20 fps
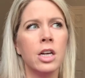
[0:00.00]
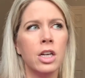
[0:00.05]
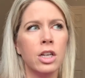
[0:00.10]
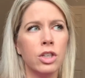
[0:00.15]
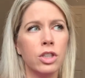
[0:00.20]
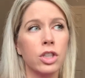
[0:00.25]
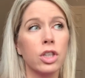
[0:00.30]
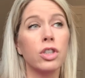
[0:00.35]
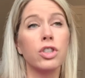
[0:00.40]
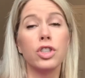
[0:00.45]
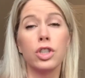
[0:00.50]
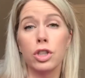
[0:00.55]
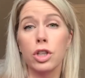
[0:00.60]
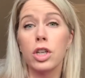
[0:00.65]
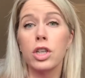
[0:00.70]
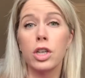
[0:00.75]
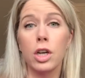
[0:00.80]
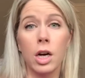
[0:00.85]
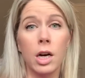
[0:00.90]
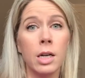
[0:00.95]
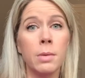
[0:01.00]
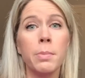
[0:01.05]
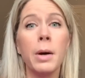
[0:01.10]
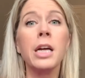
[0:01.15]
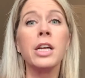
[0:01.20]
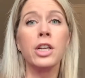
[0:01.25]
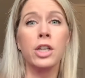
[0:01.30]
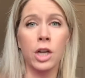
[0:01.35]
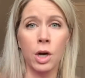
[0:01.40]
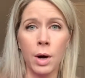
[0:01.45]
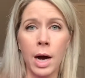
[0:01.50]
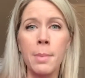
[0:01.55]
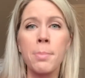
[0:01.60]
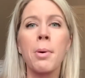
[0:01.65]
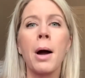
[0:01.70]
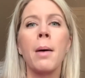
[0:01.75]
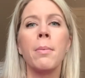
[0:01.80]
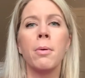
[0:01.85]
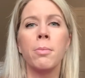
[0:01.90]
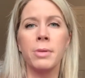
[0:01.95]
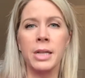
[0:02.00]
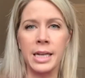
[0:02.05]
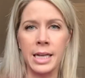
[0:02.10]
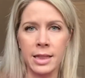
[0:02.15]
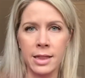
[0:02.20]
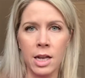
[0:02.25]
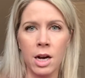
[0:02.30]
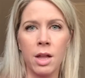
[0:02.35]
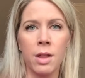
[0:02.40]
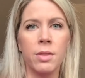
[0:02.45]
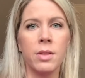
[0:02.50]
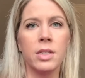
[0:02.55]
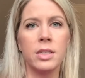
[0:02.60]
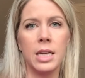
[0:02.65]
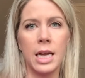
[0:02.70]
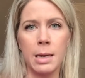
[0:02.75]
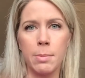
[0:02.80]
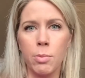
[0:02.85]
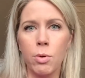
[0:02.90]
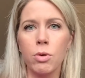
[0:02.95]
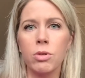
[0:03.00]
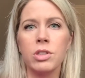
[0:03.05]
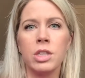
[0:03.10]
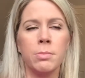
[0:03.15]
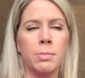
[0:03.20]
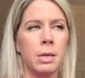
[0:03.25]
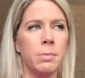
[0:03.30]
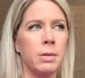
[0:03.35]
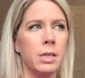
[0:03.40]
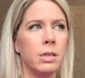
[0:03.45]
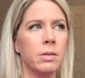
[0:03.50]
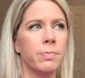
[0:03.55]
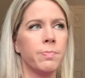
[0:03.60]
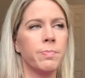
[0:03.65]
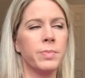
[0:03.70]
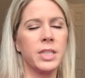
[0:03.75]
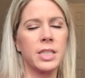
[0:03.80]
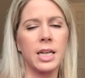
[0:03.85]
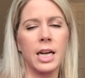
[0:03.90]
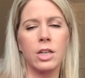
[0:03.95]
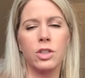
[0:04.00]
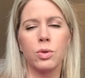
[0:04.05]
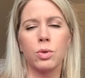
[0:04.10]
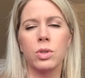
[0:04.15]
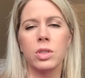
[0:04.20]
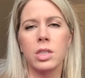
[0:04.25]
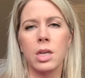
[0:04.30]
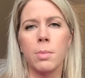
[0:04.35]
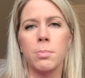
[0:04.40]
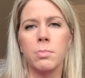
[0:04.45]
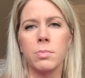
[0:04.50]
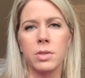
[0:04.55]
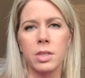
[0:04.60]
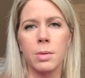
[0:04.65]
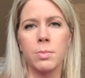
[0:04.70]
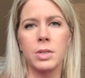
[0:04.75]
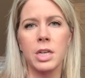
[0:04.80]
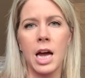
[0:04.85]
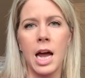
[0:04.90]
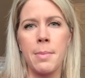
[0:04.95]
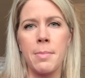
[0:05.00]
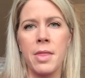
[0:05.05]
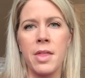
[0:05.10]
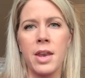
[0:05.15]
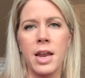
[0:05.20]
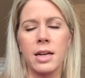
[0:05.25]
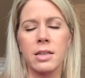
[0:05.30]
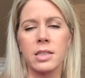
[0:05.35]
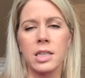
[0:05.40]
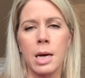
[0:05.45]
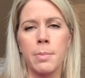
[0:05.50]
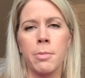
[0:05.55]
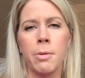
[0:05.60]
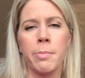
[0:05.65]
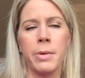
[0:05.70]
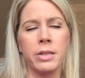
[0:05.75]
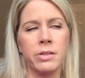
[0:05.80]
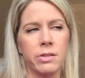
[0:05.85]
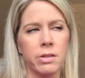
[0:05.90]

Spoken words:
She goes, you look good, but you know, I'd probably get that on the table to maybe schedule some time in the next couple months.